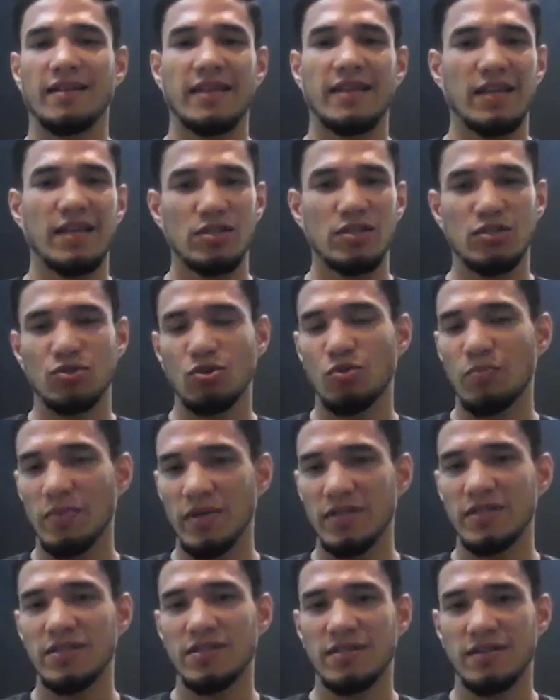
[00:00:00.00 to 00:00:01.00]
Thank you so
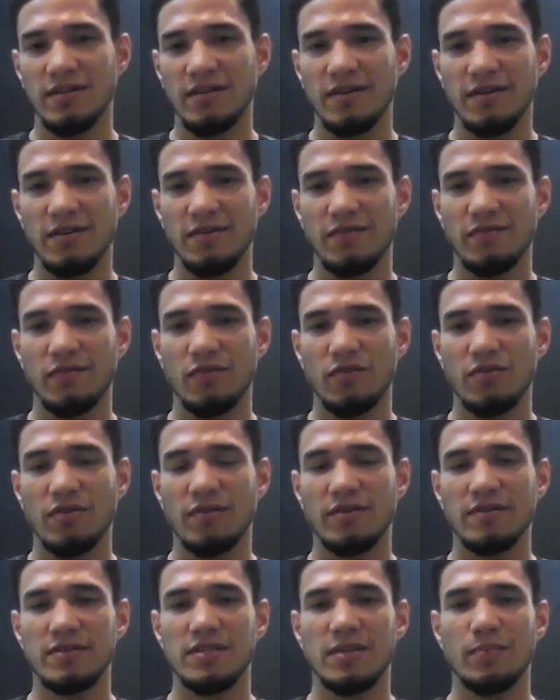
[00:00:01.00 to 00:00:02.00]
much
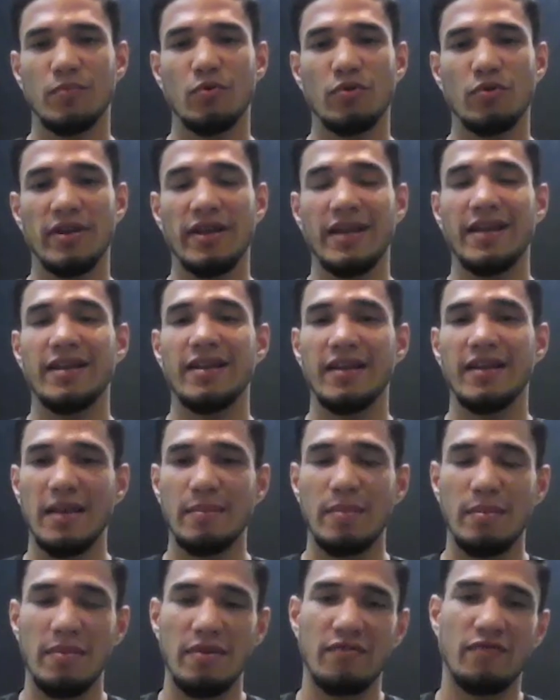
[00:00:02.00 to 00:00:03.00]
for supporting Indian
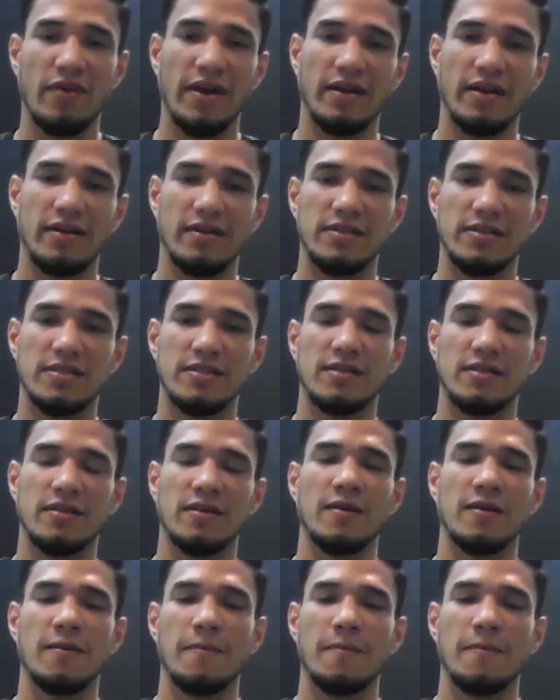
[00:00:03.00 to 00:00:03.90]
MMA fighters,